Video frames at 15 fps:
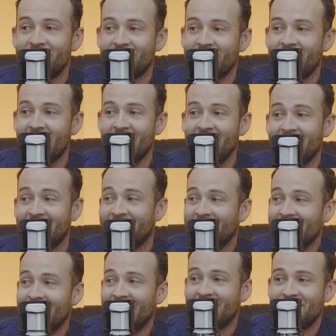Well, right? Yeah, there's the
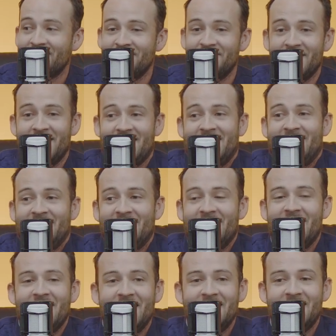social side.
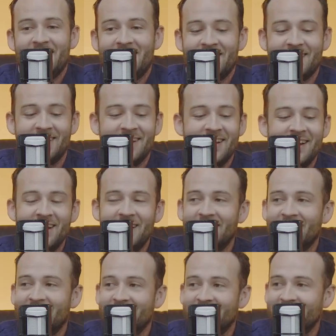Well,
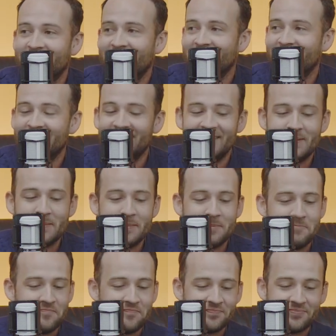yeah, even the social side,
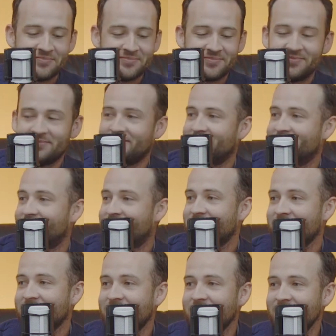you know, put
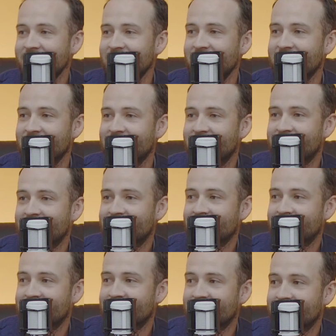that aside
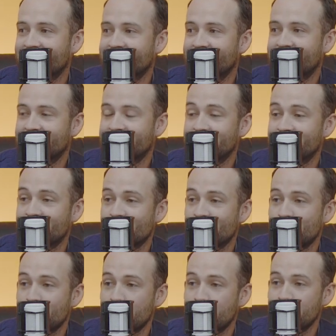and look at
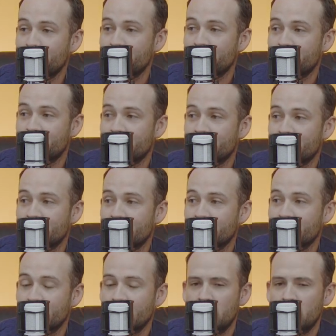the physical.